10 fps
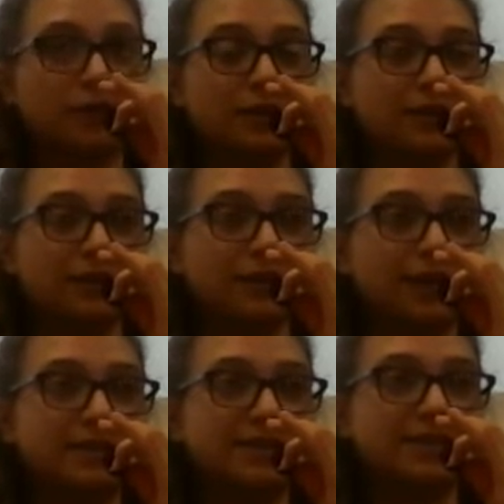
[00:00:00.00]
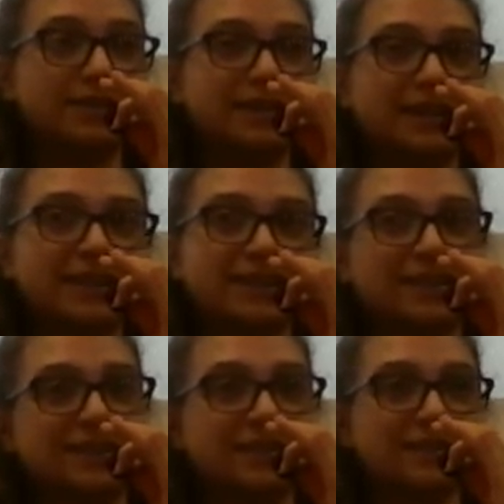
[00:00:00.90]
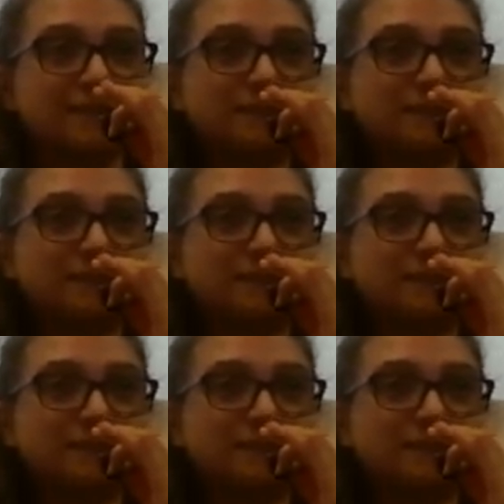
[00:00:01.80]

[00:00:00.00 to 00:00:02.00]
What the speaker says: You're going to rest and digest.